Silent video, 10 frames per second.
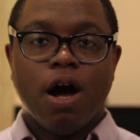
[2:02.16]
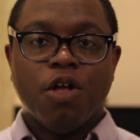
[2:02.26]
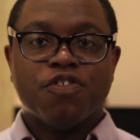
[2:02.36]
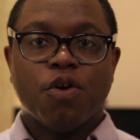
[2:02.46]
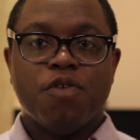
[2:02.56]

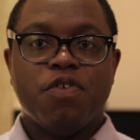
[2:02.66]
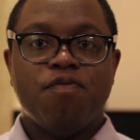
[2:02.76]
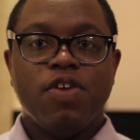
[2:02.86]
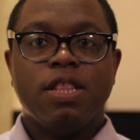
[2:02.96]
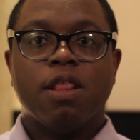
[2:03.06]
Also, if
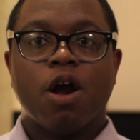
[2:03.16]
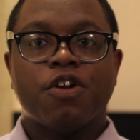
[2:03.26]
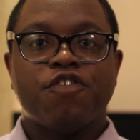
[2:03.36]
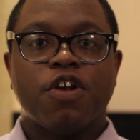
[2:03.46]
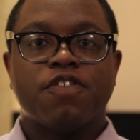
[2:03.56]
you feed
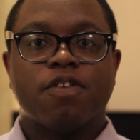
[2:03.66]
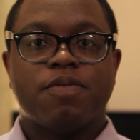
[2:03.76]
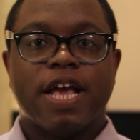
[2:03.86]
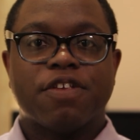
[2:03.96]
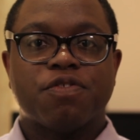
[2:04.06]
large chunks
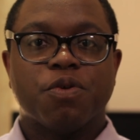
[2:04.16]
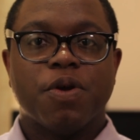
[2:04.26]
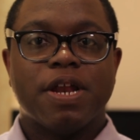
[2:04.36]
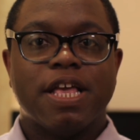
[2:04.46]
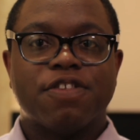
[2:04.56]
of text
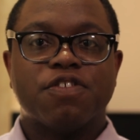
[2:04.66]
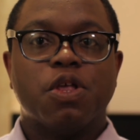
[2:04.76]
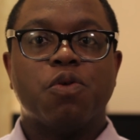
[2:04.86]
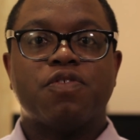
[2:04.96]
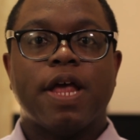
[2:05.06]
through it, it
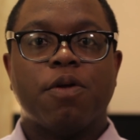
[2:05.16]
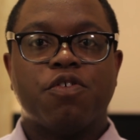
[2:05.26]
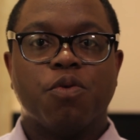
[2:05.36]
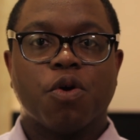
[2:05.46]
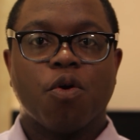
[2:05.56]
slows
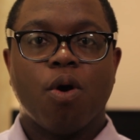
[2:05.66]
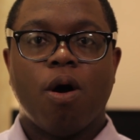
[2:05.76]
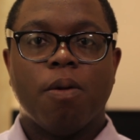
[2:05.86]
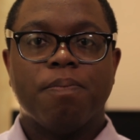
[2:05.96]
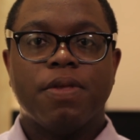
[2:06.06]
down to a
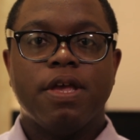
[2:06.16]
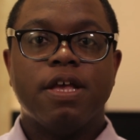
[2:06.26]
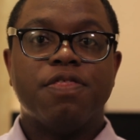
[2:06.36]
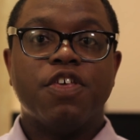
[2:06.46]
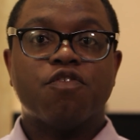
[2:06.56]
crawl.
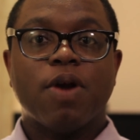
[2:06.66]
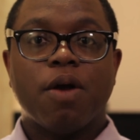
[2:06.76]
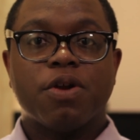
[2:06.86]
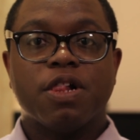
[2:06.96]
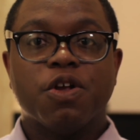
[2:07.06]
This
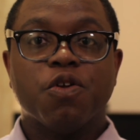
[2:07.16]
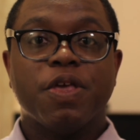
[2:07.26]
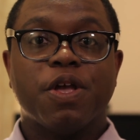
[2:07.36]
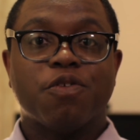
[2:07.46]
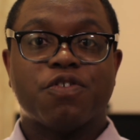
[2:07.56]
round
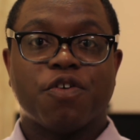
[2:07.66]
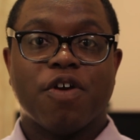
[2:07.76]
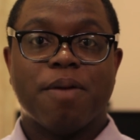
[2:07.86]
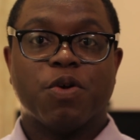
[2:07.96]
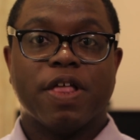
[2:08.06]
clearly goes to
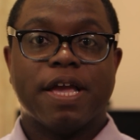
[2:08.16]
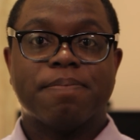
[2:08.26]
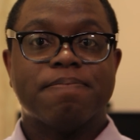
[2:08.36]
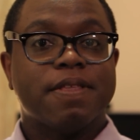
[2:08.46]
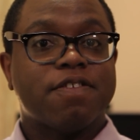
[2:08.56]
Grammarly.
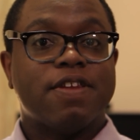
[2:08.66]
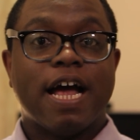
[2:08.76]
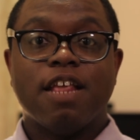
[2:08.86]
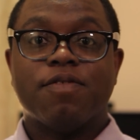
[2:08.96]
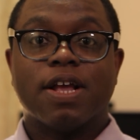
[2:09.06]
It's
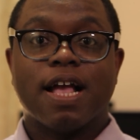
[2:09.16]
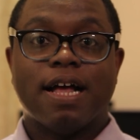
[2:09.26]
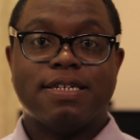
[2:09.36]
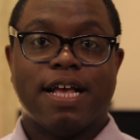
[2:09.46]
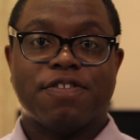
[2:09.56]
not even a
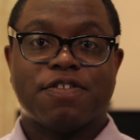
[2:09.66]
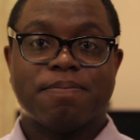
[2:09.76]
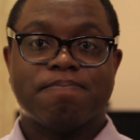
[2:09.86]
contest.